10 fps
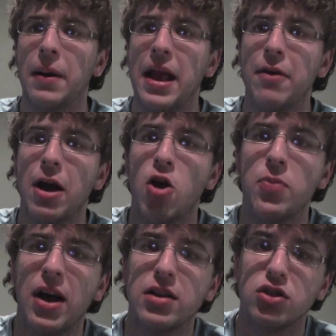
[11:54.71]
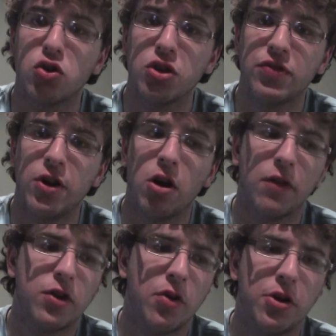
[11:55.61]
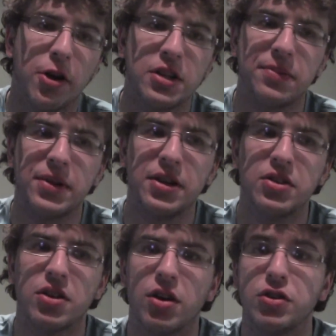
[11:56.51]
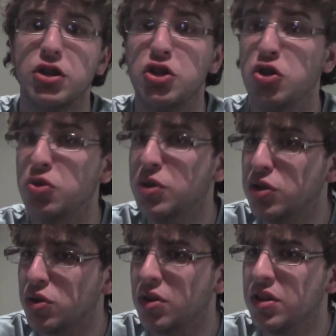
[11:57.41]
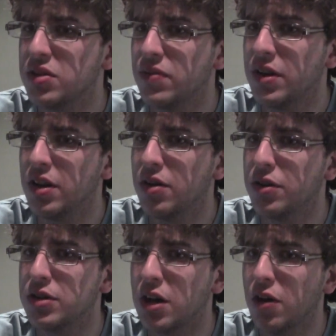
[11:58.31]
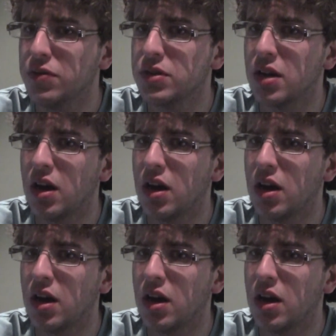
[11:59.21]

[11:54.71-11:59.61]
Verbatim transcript: Anyway, I hope you guys enjoyed this video. I'd love to know what your guys' opinions are. Did you enjoy this video yourselves?